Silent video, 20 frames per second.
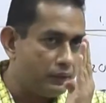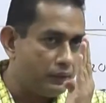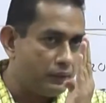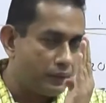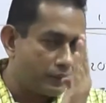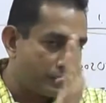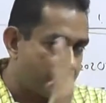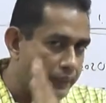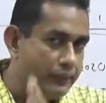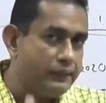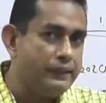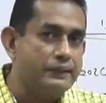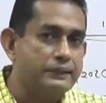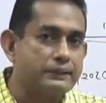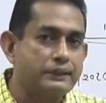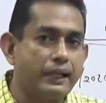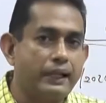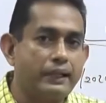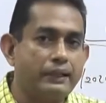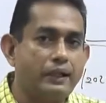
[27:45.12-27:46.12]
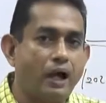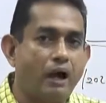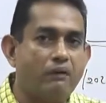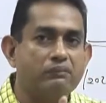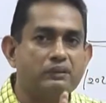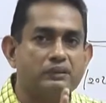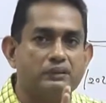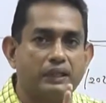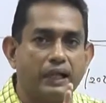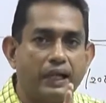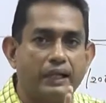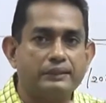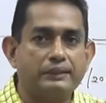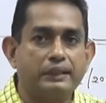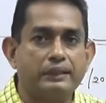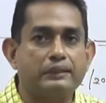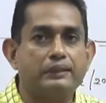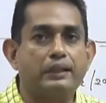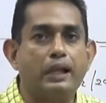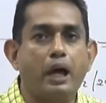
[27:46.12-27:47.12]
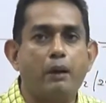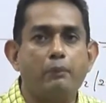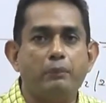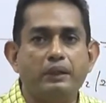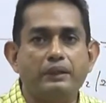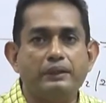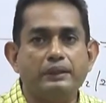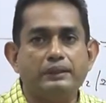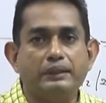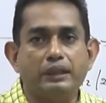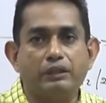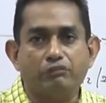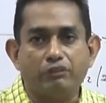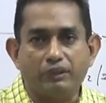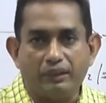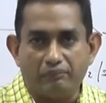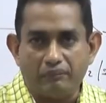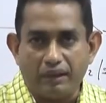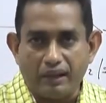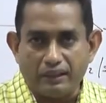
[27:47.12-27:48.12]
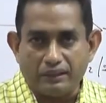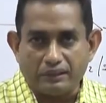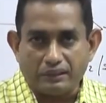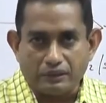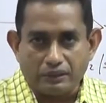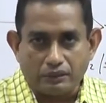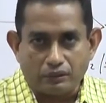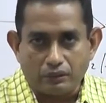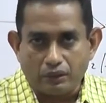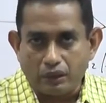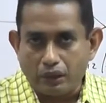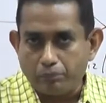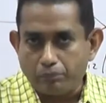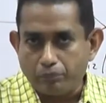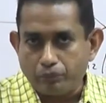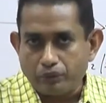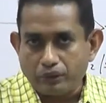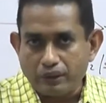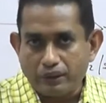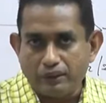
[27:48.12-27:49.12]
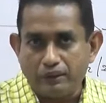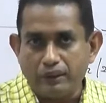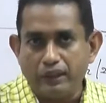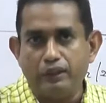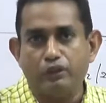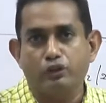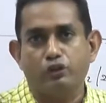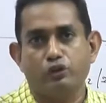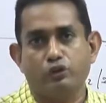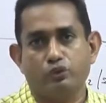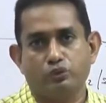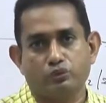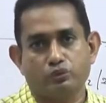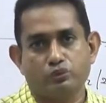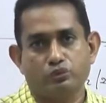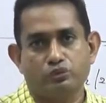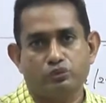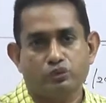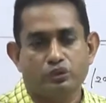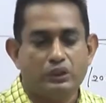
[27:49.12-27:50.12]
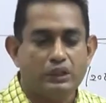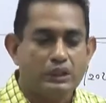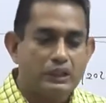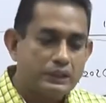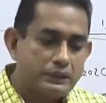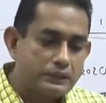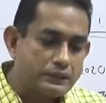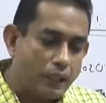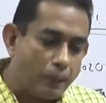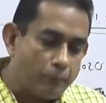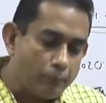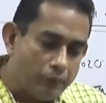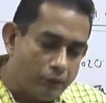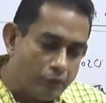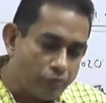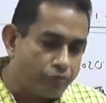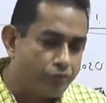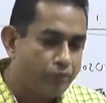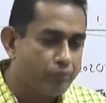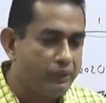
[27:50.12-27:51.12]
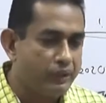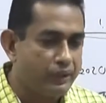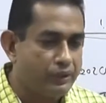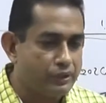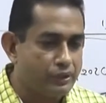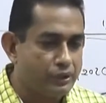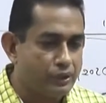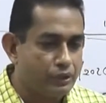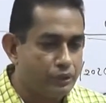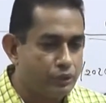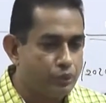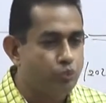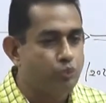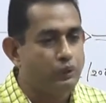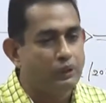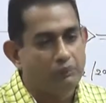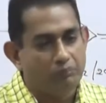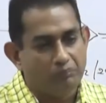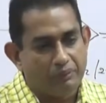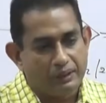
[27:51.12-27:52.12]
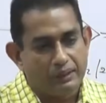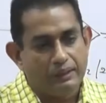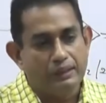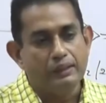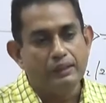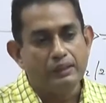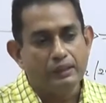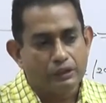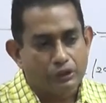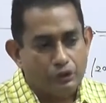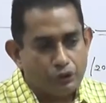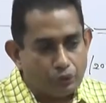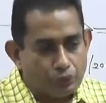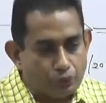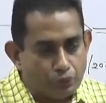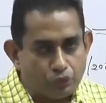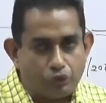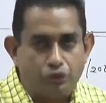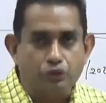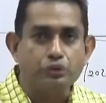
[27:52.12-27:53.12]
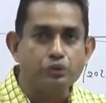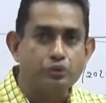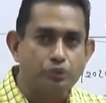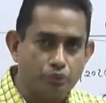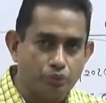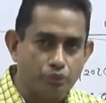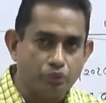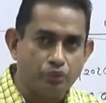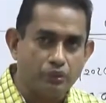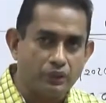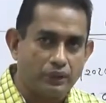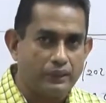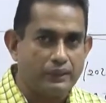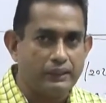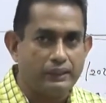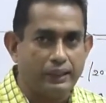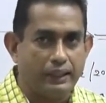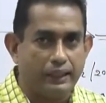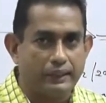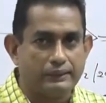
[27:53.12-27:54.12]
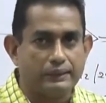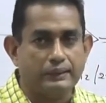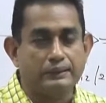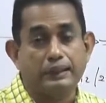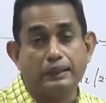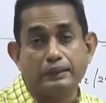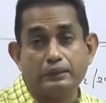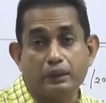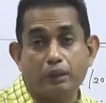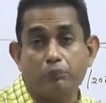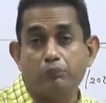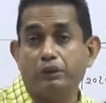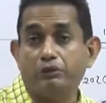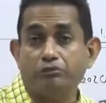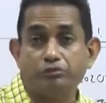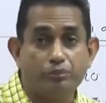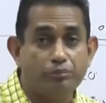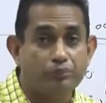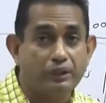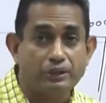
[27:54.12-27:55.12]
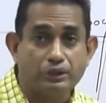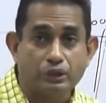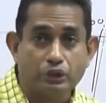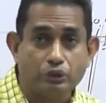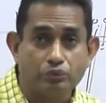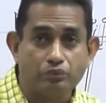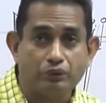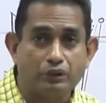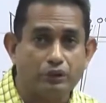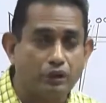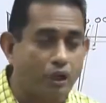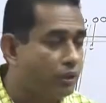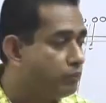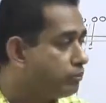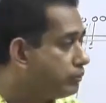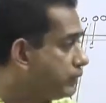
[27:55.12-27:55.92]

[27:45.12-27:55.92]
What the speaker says: redecide our assets, liabilities, equity balances on the reporting date? No. Some informations will be used to reassess and some informations will not